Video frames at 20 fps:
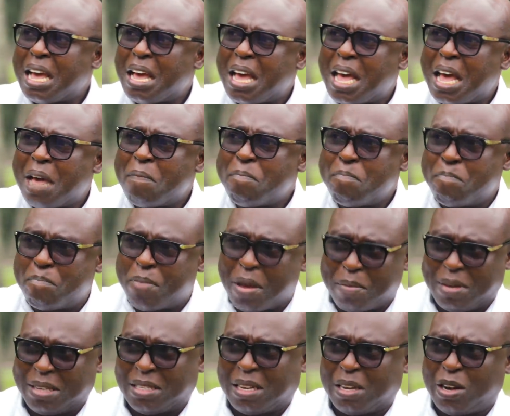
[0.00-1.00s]

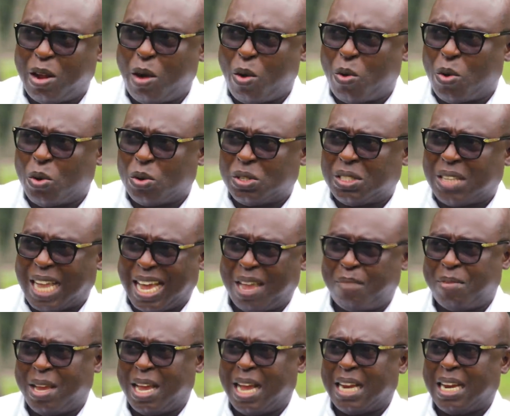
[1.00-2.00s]
Permas are not all
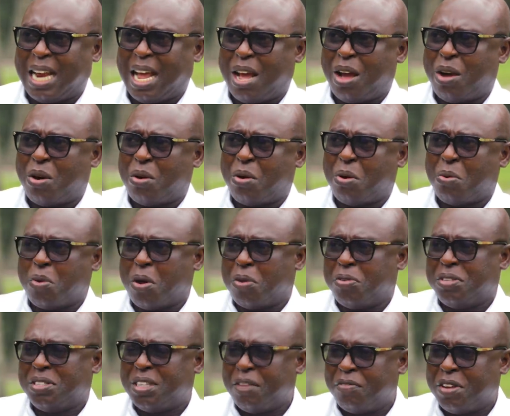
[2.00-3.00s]
timing and now our
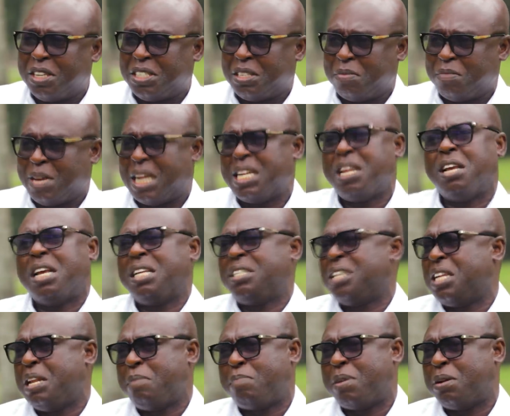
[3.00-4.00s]
reservation behind the
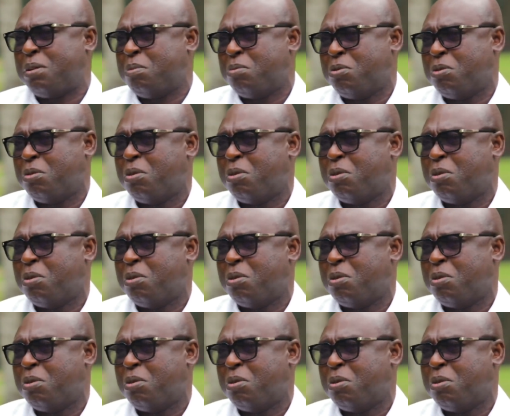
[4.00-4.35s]
Asian Nipponum.